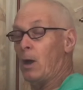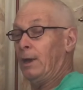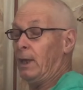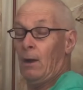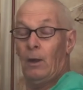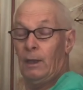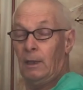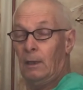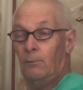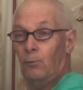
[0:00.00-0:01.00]
But anyhow,
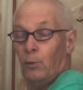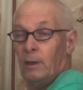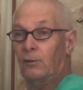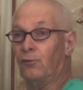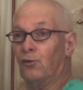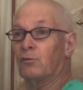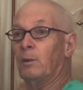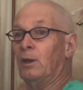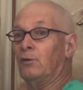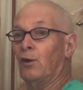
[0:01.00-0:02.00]
he, we introduced
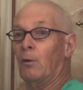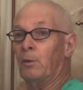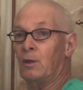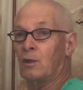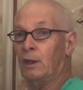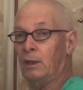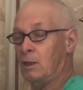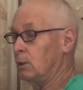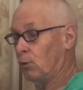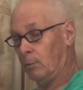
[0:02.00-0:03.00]
me and he told me, he said,
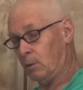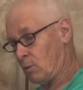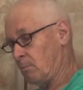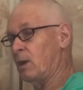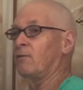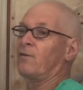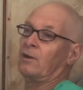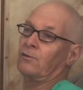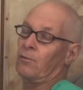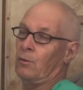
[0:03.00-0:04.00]
he, told me he's a
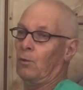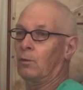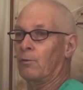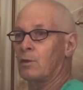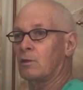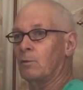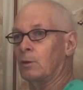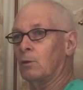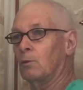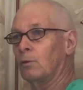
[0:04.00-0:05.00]
manufacturer and all the rest of
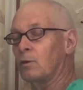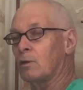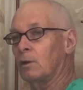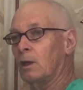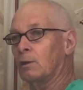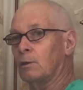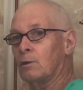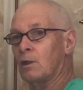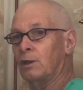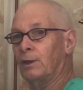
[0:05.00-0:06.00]
it and all this and that
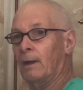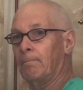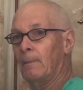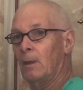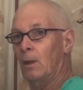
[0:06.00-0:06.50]
and said, um,